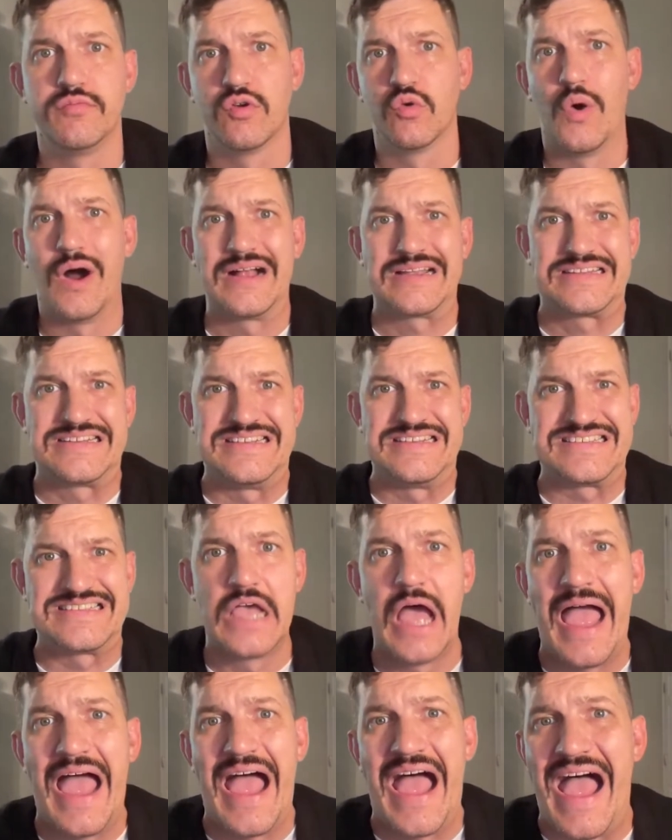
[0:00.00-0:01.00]
You're watching us
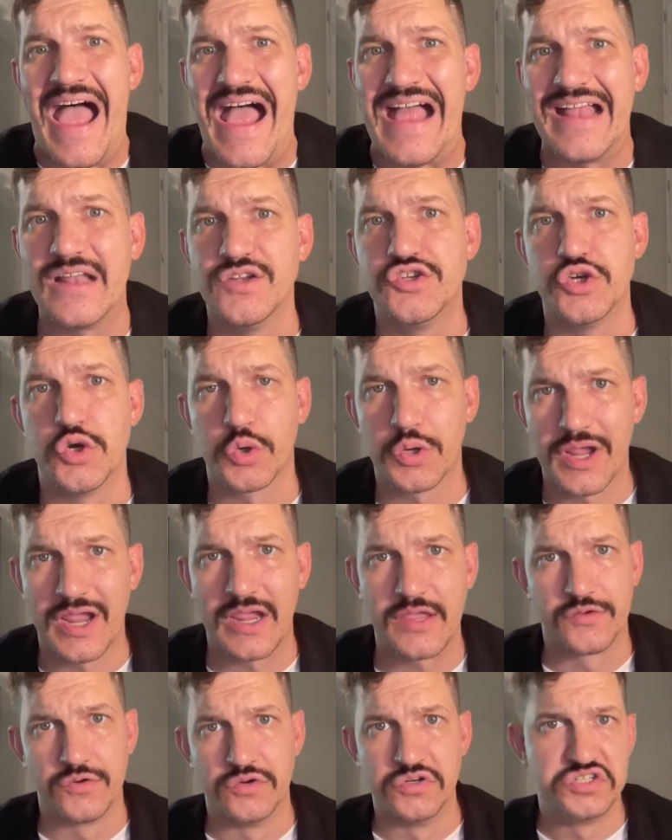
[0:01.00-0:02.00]
at Joe
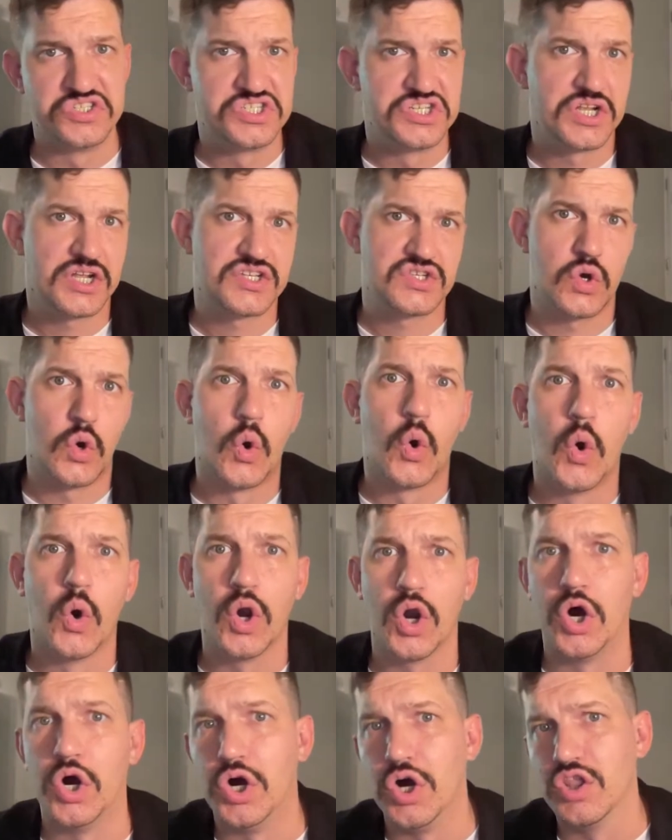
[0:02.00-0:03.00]
Gaither 6
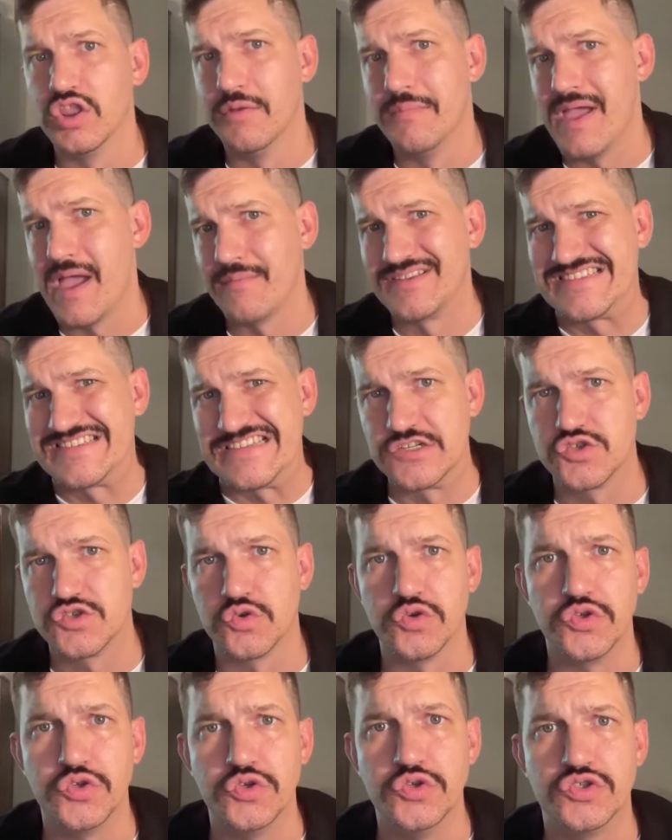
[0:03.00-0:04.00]
or on the Bama
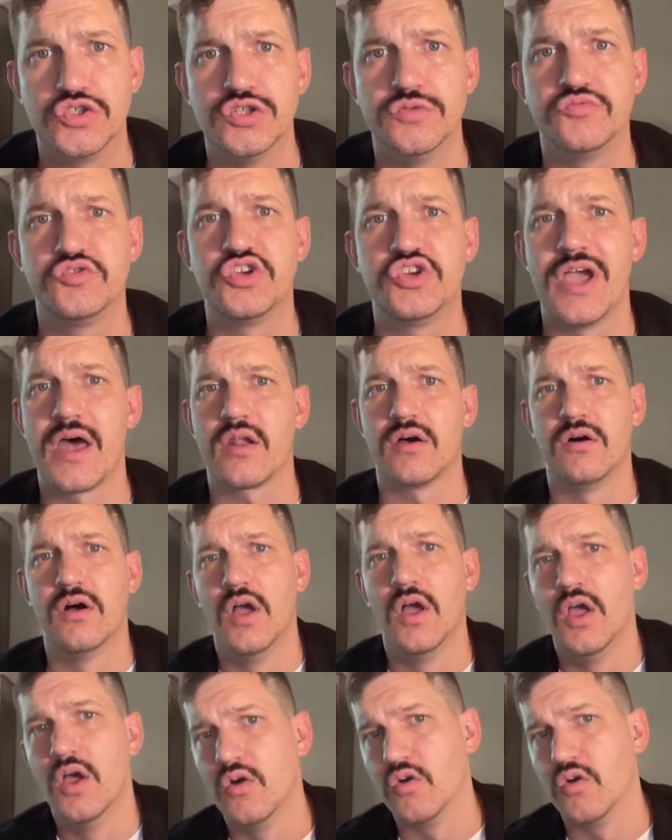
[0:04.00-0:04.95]
Central YouTube channel.